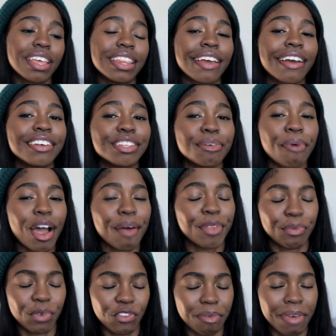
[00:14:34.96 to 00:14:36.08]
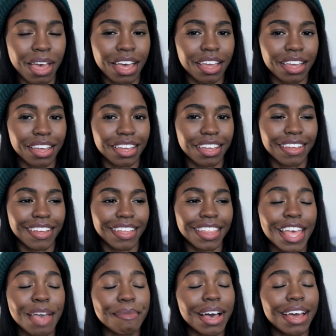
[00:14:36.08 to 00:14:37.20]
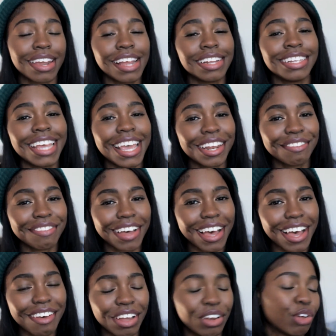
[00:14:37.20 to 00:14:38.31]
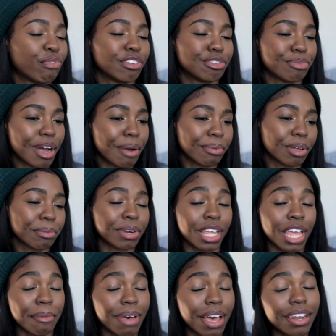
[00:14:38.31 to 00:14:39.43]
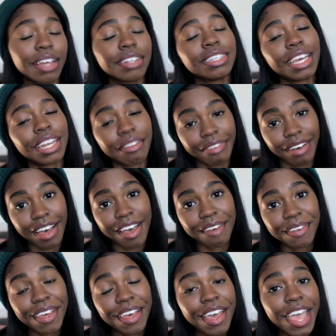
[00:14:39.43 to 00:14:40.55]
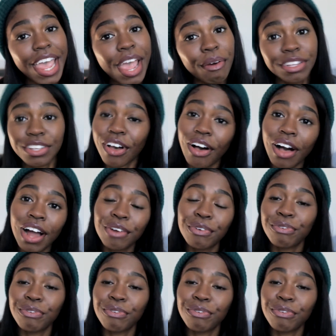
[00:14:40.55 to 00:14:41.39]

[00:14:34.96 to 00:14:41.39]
there's the popular movie back it came out in 1985. I don't know if it was popular, but it came out in 1985. It was called